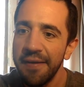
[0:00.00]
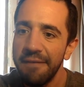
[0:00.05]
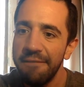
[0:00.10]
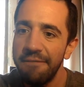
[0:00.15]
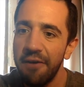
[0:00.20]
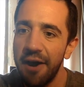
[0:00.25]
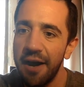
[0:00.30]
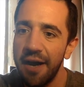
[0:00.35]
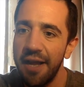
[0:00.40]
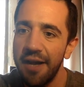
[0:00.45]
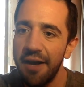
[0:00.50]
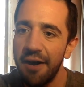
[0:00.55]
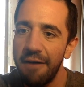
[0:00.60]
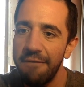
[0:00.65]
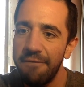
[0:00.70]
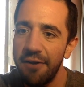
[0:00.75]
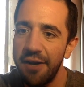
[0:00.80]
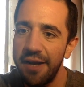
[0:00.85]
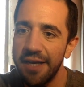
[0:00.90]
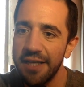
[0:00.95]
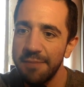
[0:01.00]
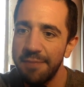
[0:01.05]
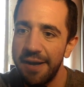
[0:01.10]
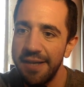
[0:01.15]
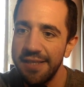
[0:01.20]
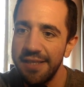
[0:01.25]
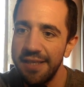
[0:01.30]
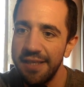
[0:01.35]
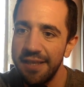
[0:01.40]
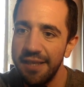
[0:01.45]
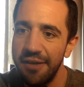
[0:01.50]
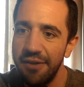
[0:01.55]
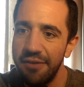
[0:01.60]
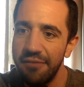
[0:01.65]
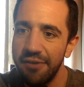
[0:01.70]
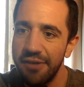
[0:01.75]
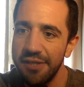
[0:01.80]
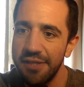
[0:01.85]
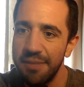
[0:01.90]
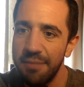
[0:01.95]
Violet, I fully expected the
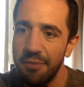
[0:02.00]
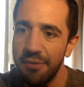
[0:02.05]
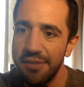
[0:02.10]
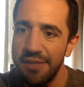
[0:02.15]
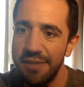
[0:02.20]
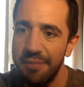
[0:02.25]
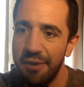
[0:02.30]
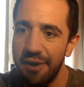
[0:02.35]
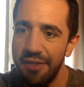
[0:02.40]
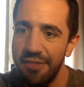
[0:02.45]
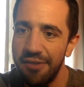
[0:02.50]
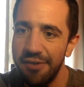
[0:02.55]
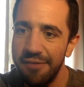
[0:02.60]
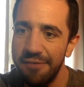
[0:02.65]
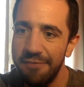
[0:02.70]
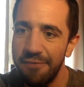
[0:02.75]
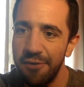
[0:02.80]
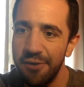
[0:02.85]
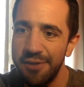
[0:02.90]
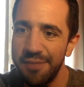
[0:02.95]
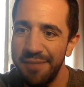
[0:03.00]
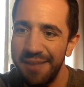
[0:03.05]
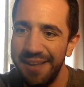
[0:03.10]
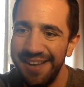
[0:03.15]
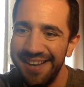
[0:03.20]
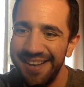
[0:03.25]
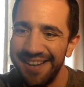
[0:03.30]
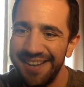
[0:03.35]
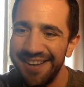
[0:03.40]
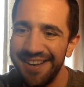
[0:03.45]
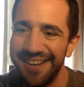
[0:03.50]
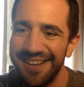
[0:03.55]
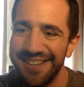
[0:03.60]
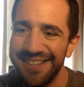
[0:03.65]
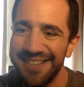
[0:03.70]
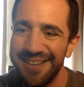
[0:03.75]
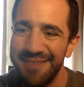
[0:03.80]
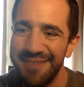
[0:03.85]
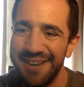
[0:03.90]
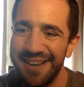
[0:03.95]
universe to Monty Python foot me, like
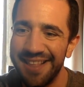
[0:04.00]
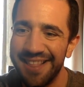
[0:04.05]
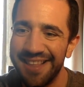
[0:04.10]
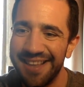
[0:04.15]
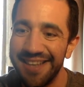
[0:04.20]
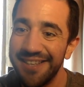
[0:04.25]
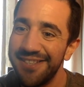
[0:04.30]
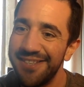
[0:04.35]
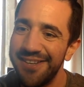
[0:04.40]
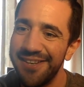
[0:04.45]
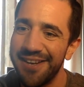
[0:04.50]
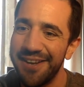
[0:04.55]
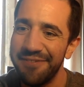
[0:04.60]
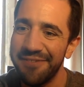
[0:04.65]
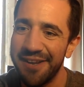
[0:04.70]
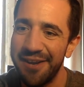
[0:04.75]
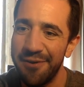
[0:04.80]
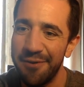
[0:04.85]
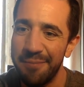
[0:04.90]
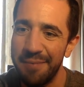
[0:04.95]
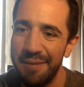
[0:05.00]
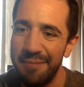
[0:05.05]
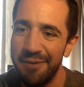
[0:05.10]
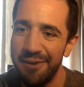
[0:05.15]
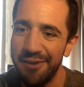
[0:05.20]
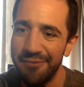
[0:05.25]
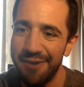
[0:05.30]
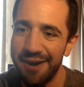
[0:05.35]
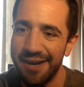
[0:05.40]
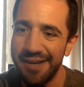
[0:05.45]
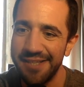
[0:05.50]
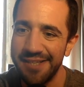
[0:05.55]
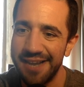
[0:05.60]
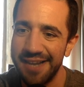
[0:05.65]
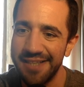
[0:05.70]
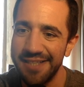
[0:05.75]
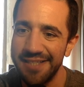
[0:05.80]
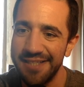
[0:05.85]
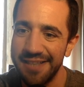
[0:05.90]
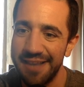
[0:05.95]
so many things should have killed me, both reckless
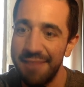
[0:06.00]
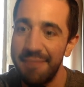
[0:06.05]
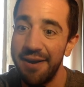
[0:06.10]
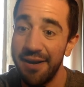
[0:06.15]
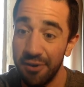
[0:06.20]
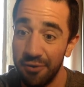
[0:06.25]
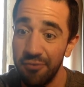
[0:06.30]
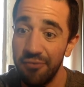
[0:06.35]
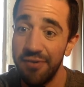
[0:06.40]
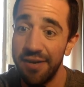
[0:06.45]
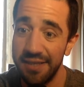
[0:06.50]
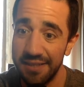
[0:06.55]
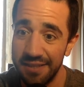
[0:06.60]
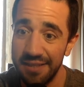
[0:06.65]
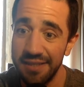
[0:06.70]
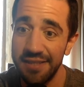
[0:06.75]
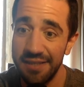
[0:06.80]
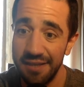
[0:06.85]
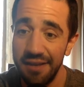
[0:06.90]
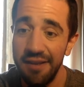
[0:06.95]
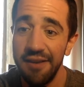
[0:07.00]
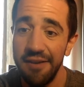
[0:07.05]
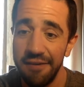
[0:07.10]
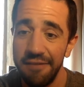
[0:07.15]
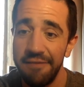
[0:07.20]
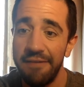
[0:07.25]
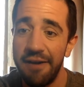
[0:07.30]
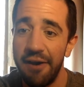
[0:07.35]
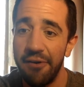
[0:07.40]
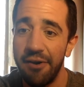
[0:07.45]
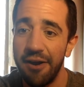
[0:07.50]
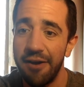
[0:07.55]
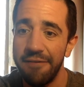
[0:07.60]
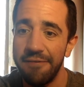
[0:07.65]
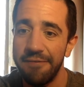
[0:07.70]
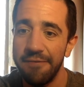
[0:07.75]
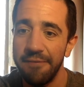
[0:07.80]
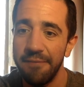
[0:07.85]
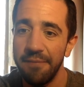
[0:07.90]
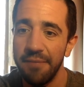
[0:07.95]
actions and medical reasons. Fair enough.